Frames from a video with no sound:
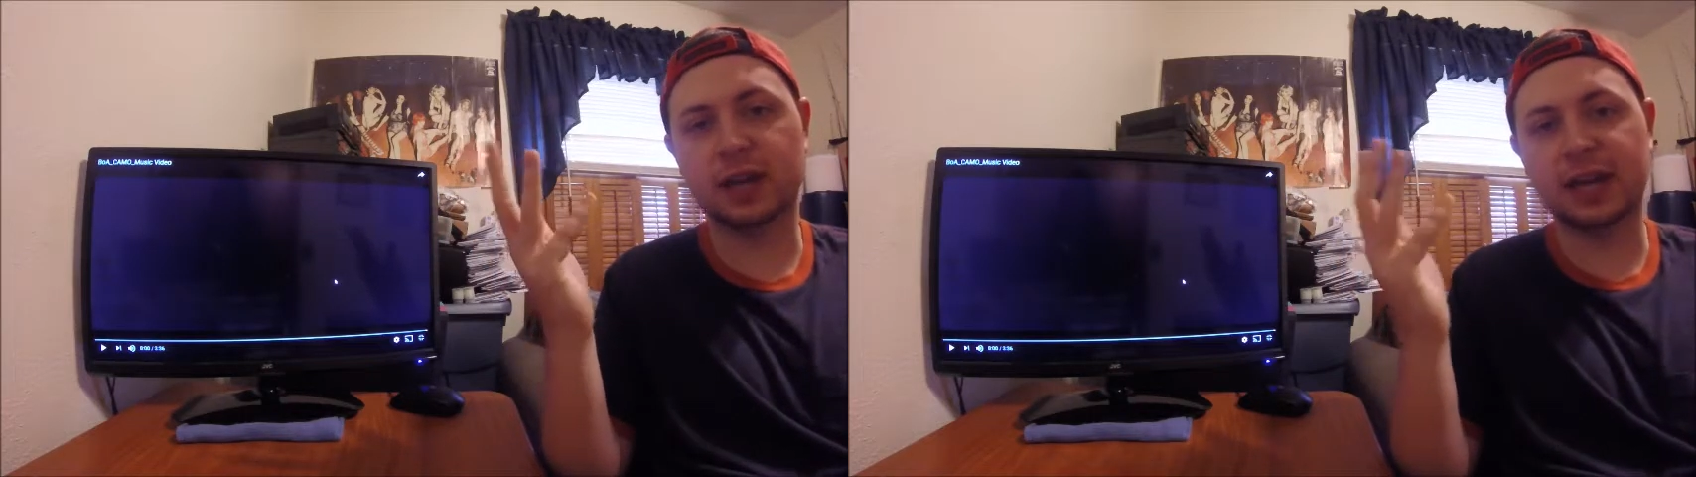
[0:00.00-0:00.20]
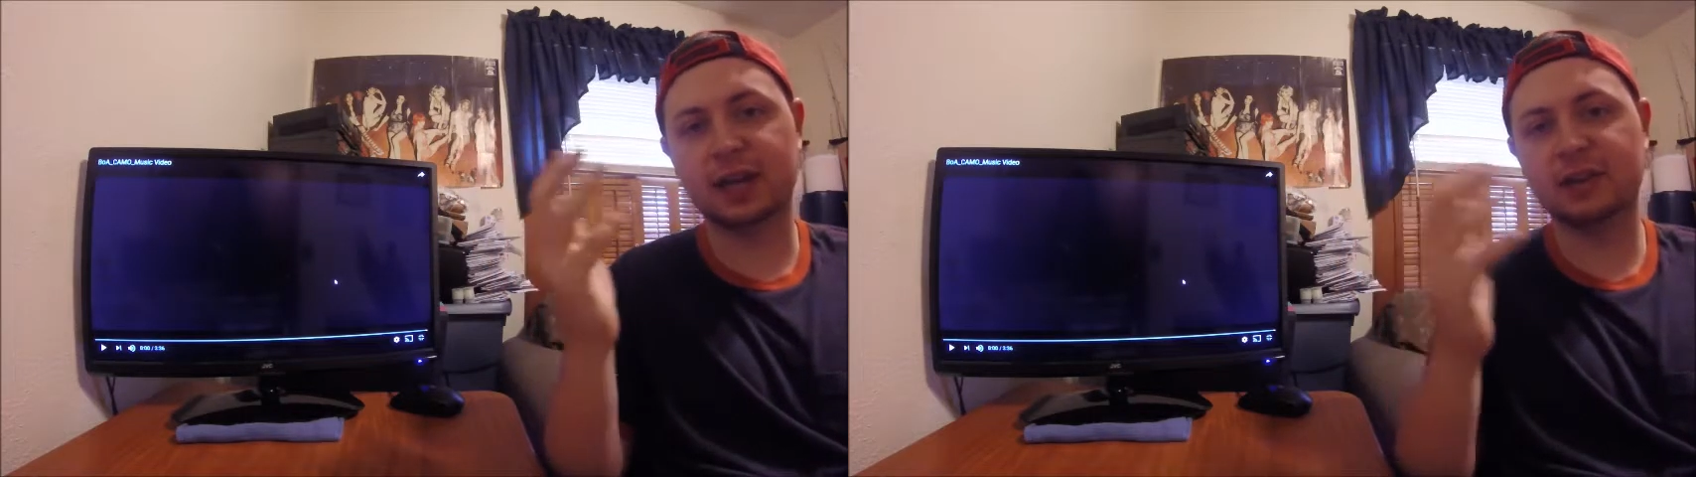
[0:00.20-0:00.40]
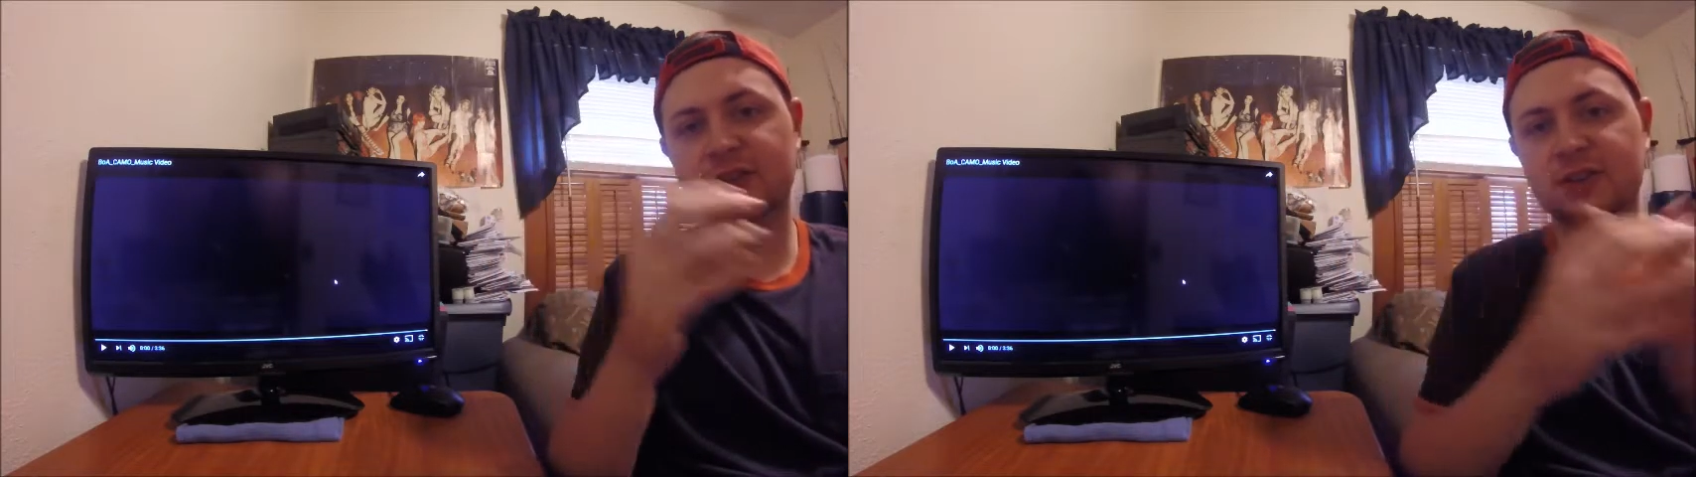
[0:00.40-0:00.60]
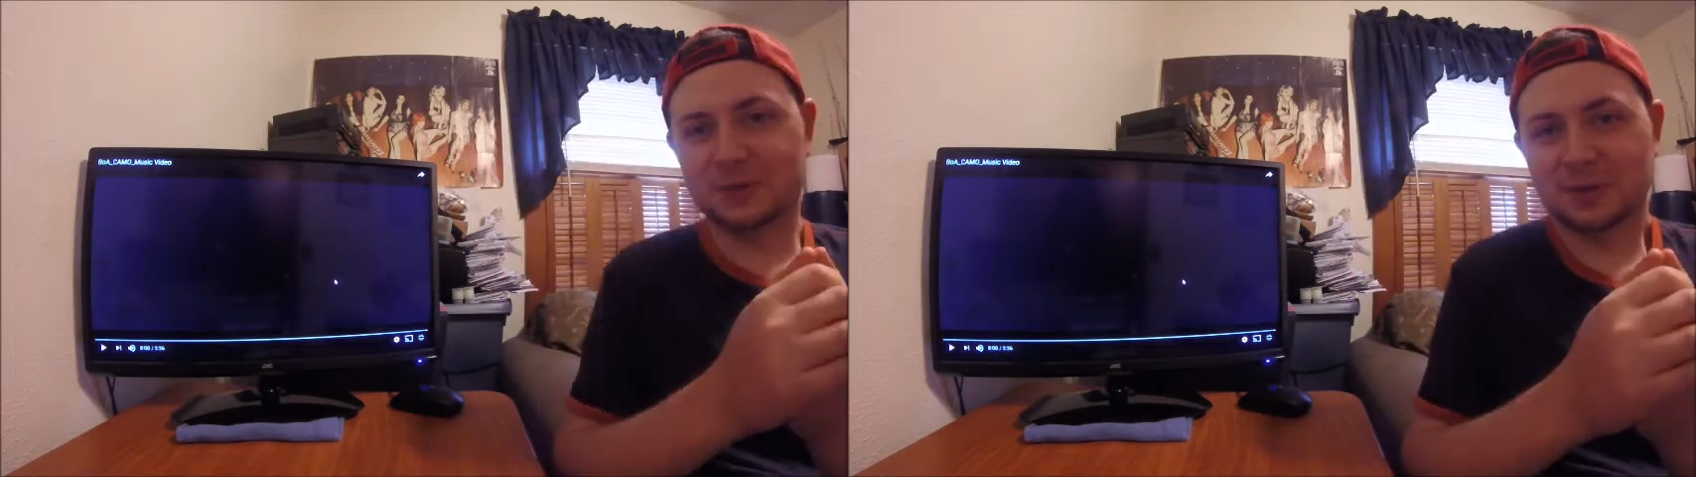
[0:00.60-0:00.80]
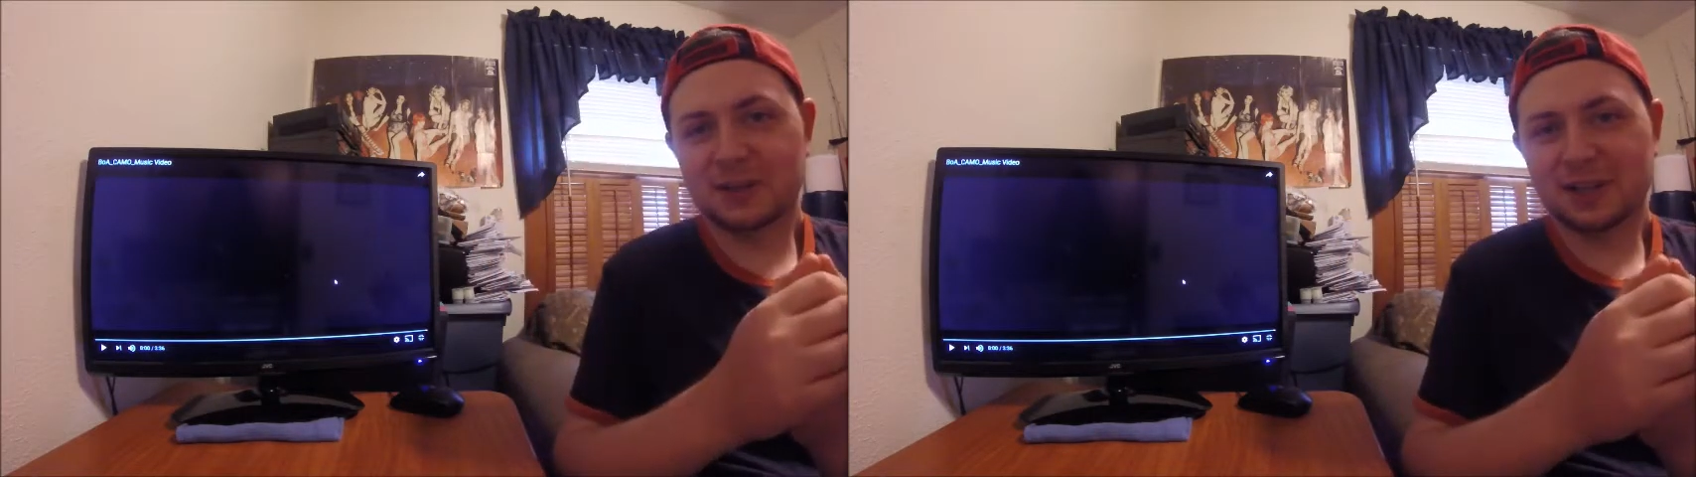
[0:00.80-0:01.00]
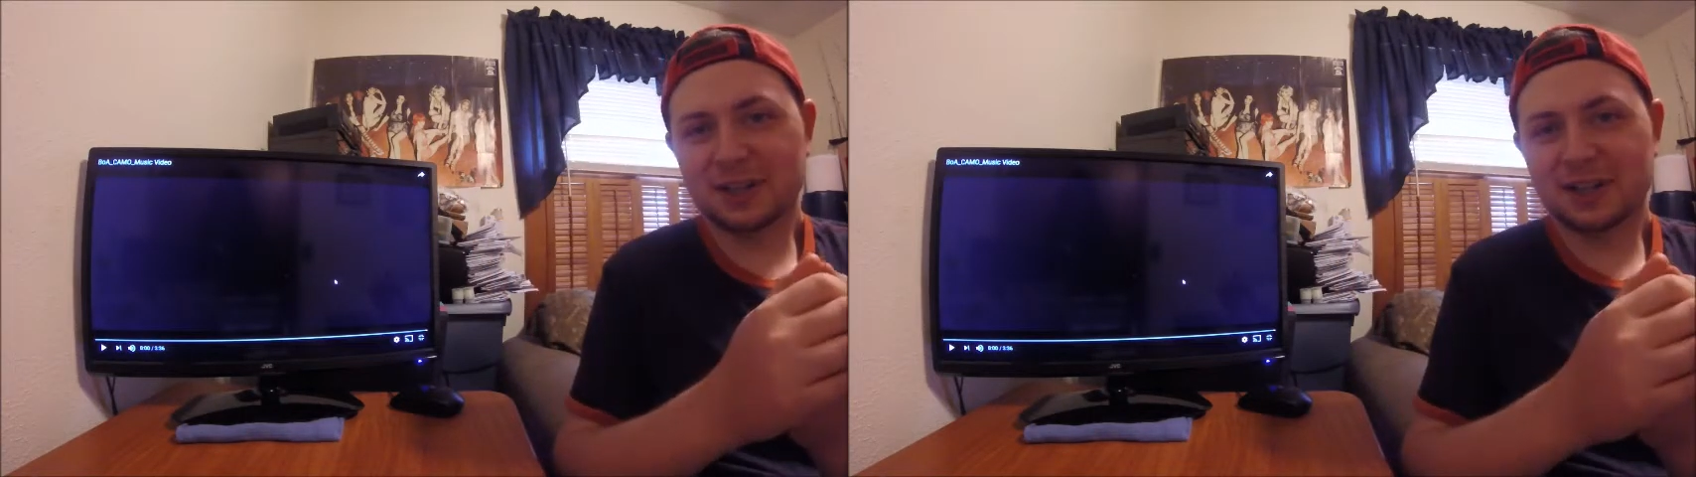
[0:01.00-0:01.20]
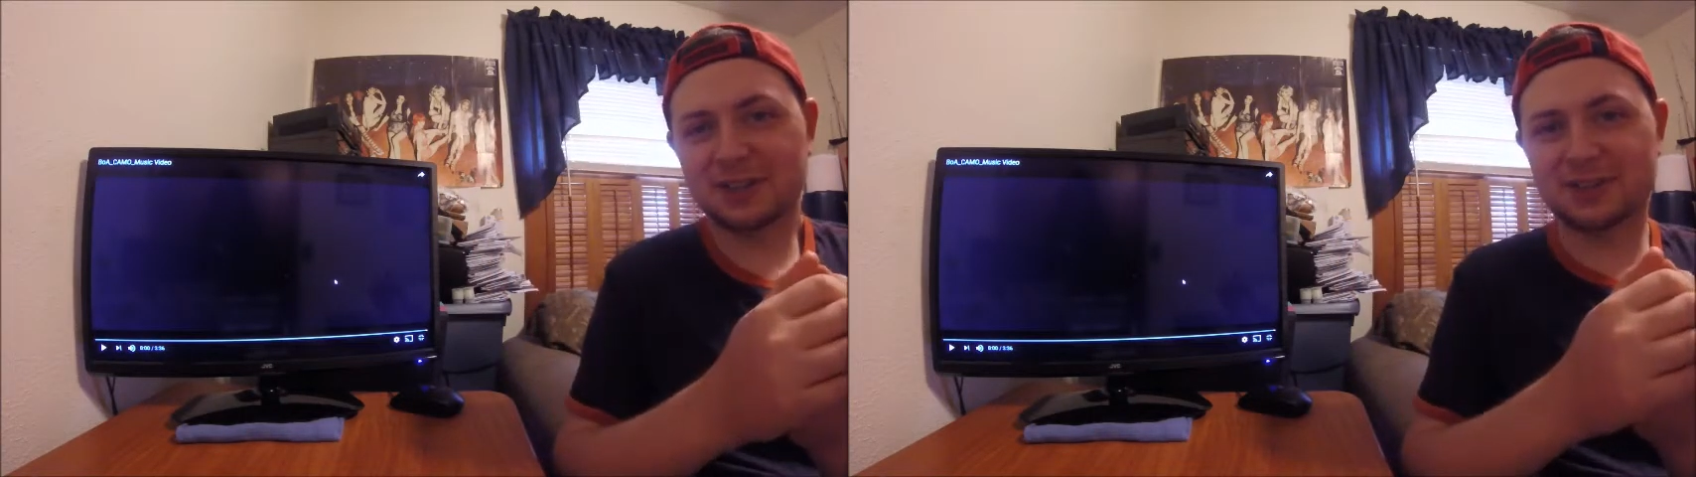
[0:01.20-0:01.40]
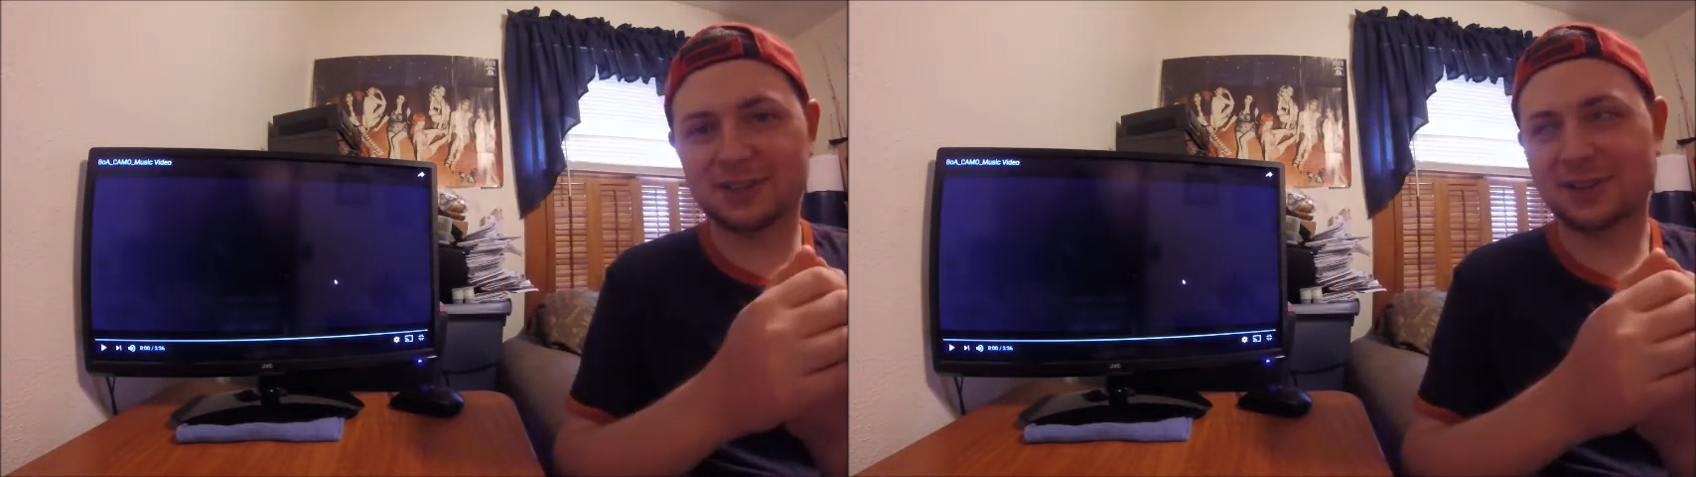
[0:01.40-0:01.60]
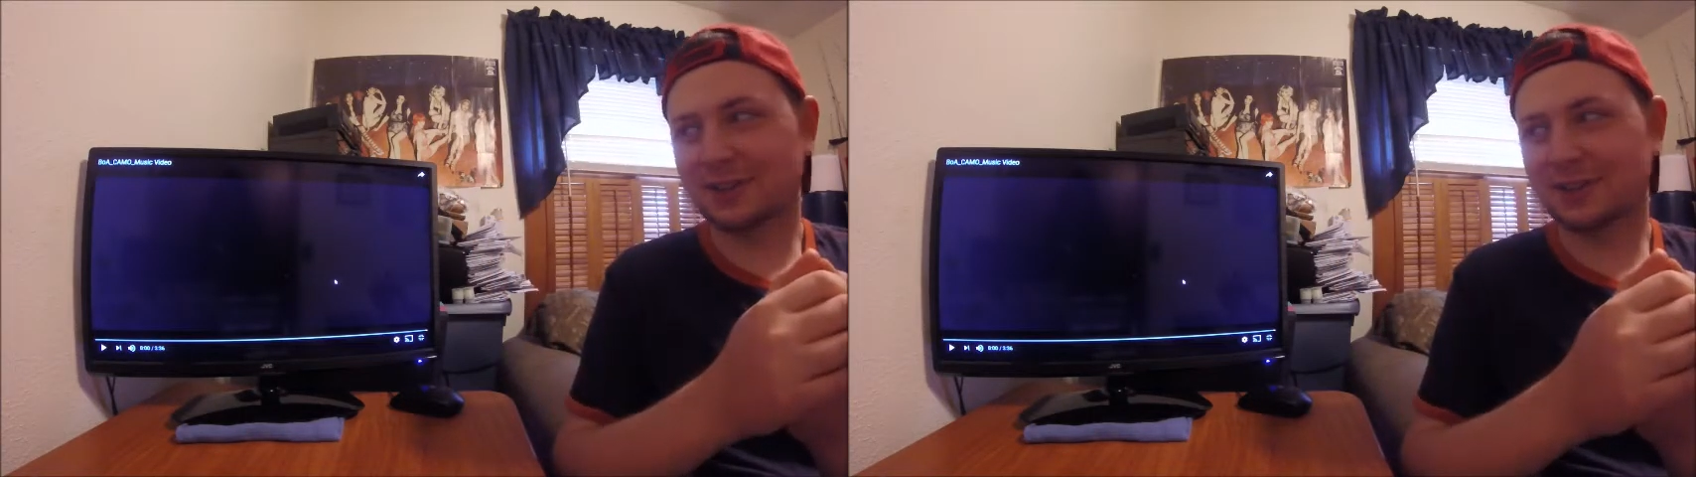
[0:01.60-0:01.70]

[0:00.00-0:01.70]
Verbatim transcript: And to be honest,